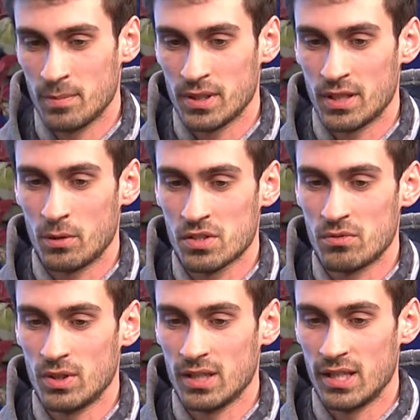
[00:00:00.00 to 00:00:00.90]
but there
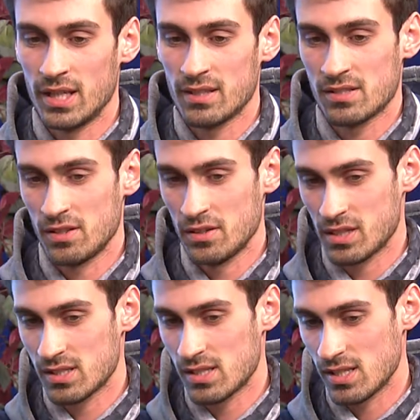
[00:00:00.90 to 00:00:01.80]
wasn't really, yeah, so you
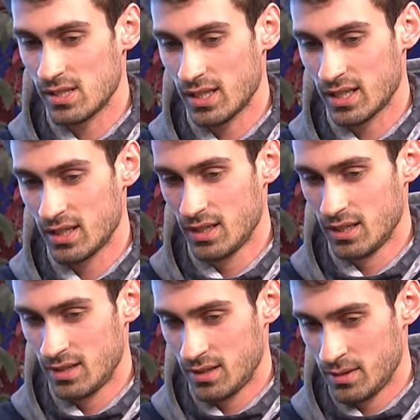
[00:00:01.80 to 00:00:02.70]
can see like
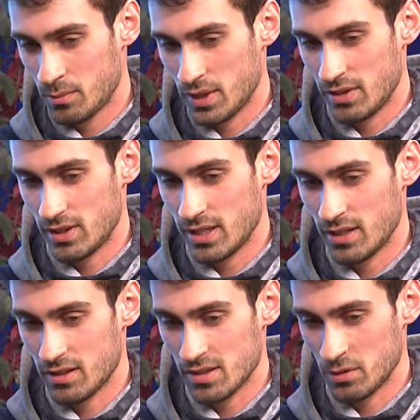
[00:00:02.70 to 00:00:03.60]
Braden right
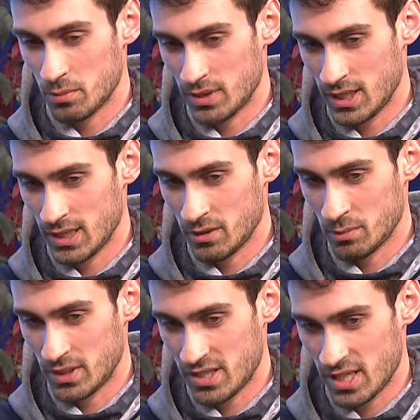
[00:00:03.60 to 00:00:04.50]
here, there's a little, you got a little
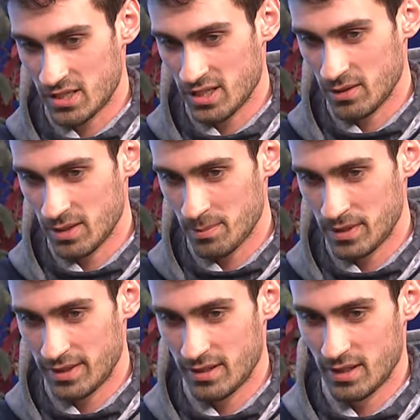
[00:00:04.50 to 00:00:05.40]
bridge action going up
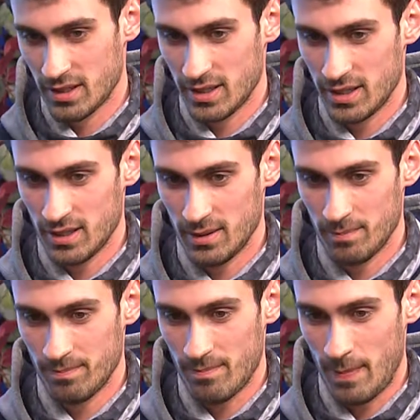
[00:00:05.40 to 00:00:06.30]
there.
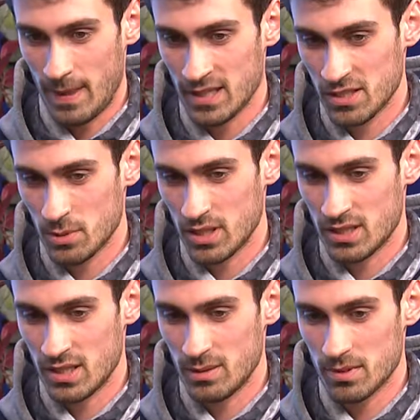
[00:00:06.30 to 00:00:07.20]
And he's with a
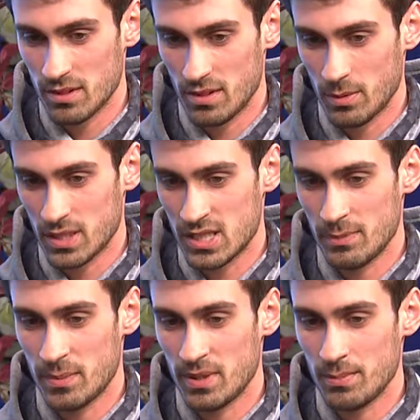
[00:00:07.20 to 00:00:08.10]
team, so you're with a team
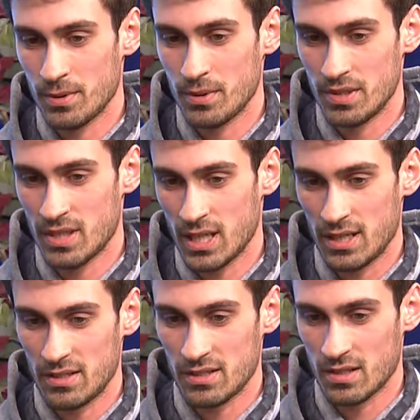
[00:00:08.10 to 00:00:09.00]
of people and you kind
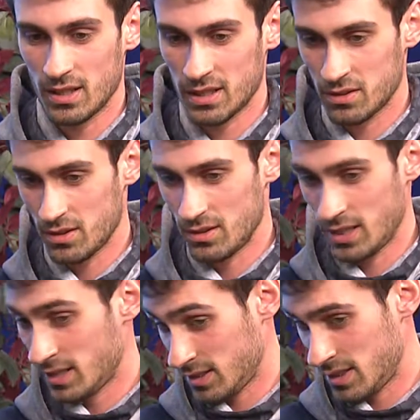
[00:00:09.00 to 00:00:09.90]
of just collect all
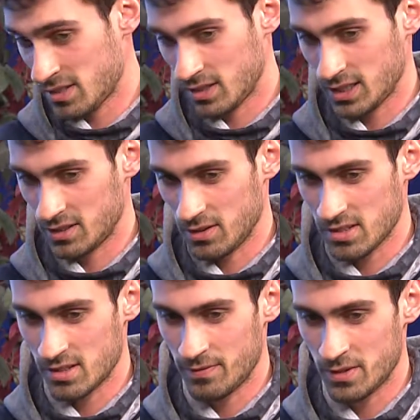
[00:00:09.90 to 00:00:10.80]
that. He's collecting all the
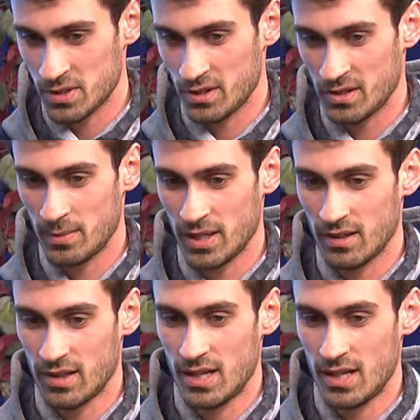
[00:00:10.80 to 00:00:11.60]
stuff I was talking about.